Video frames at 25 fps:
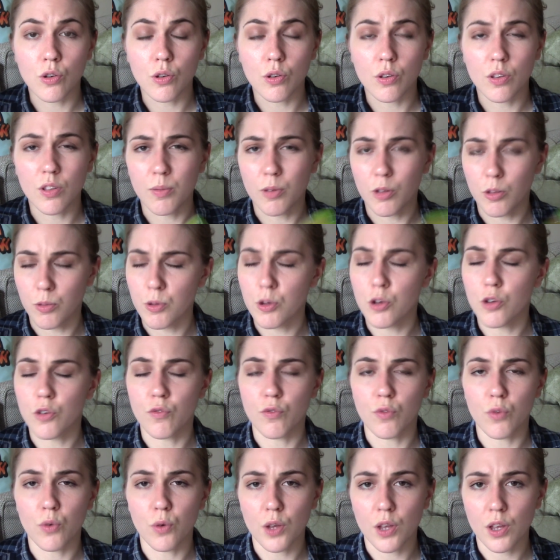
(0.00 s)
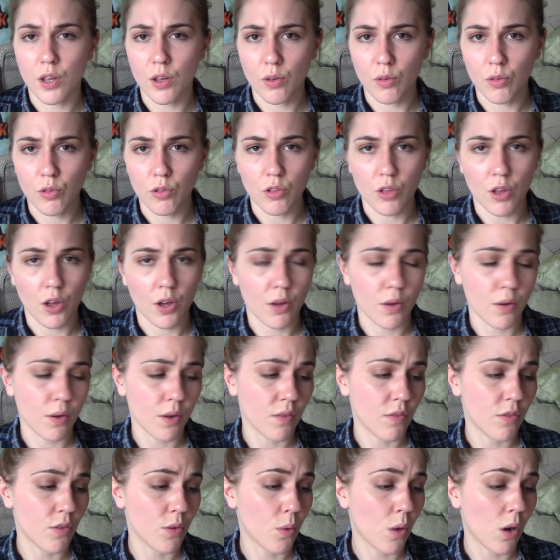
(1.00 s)
It's supposed to be good for you, so
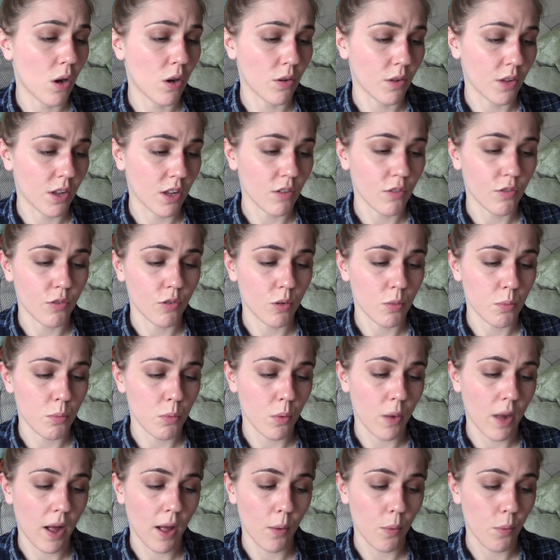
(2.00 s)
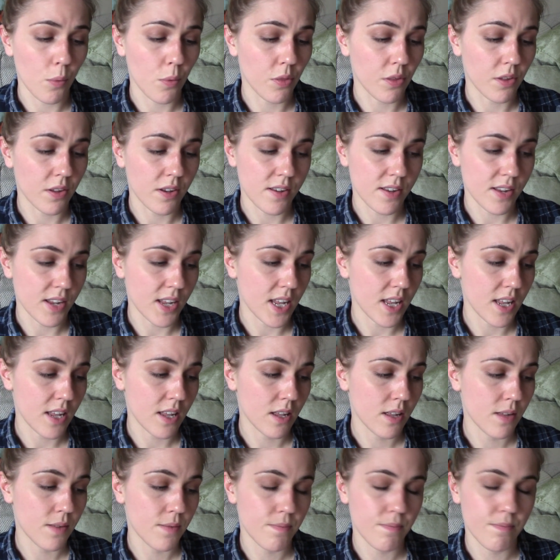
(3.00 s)
if you are looking for a more healthier tea,
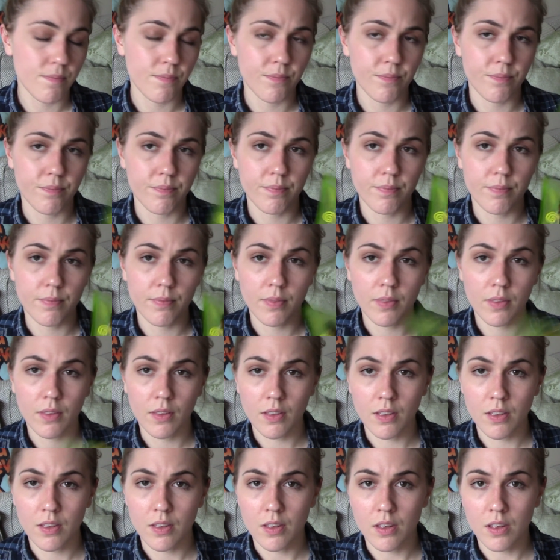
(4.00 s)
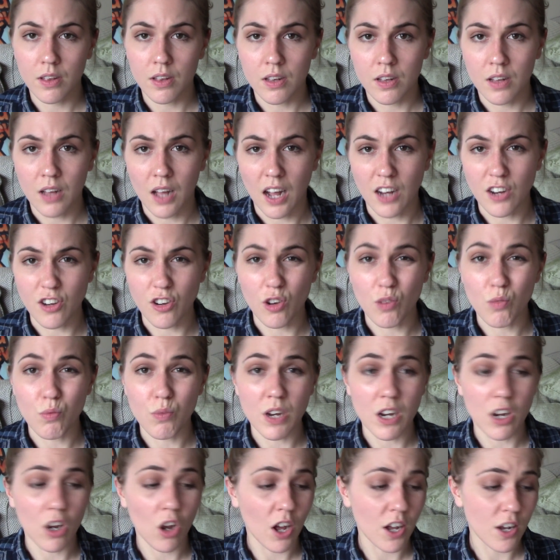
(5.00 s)
you don't
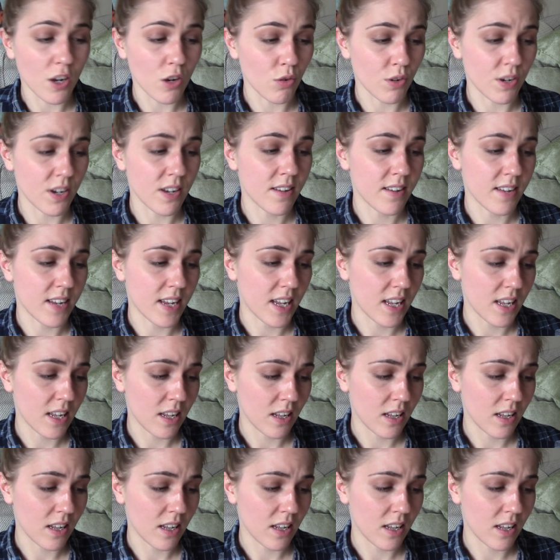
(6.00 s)
really like green tea,